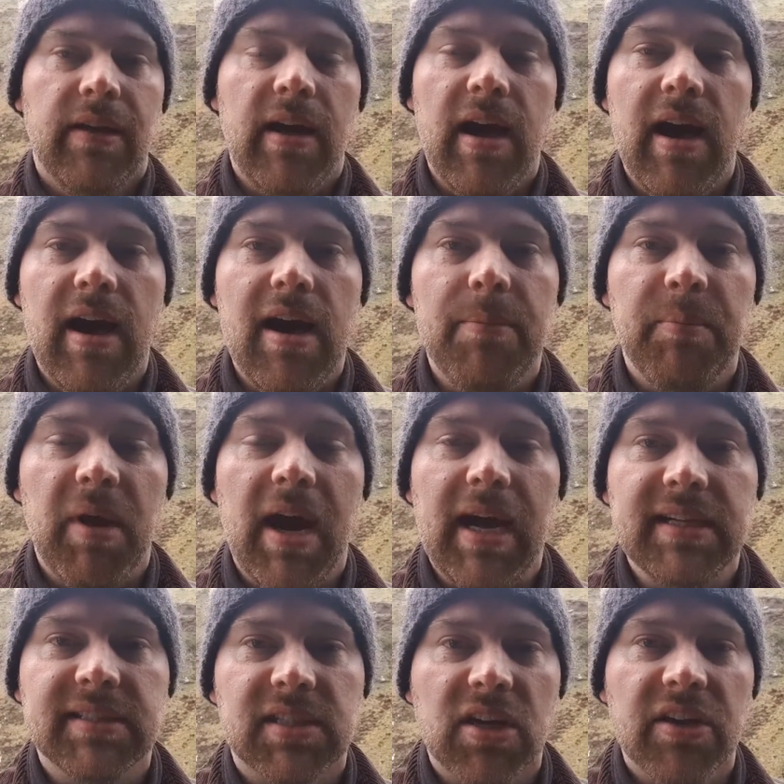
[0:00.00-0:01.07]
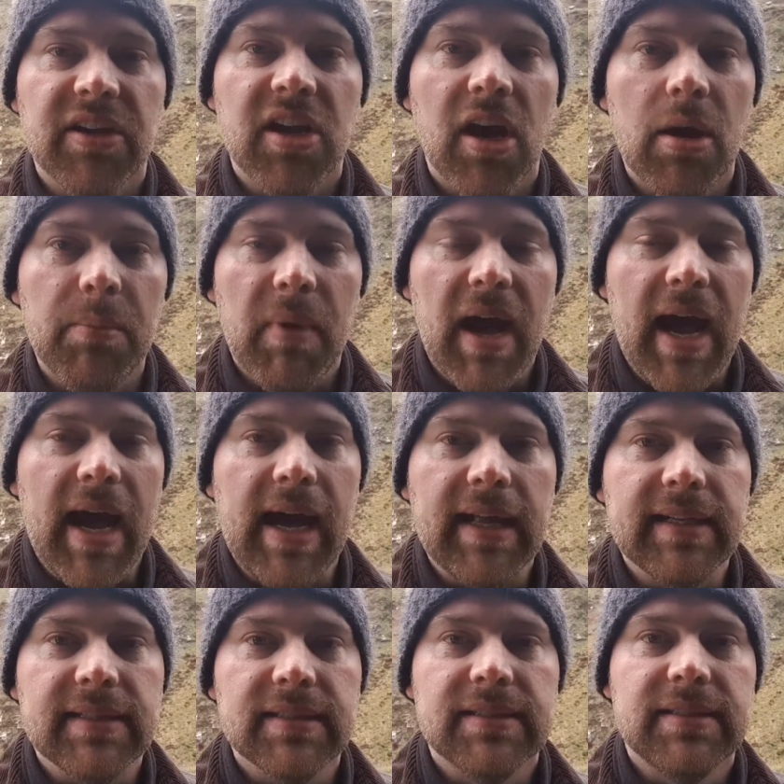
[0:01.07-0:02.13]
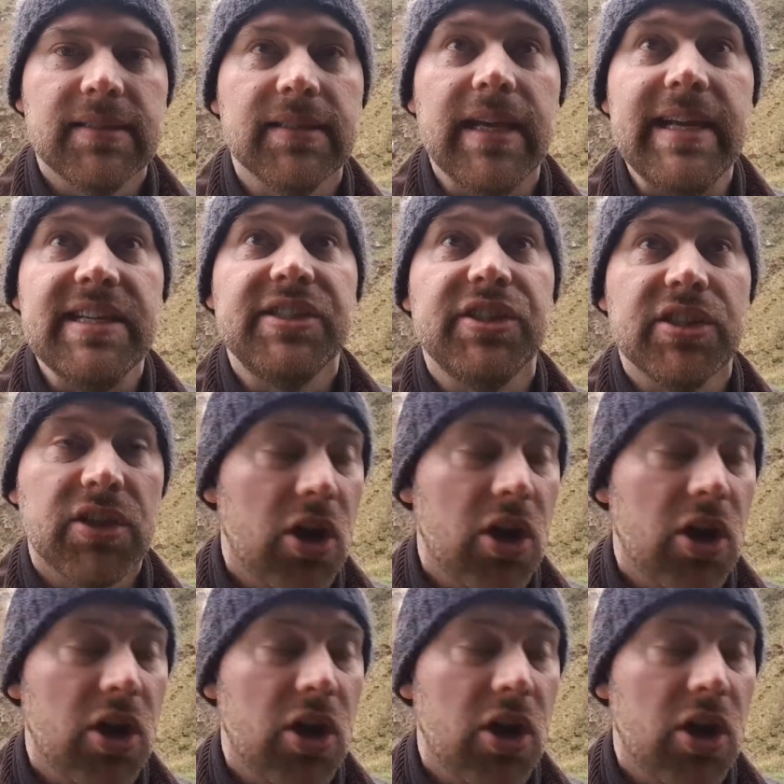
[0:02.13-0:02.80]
My hands gone numb and it's just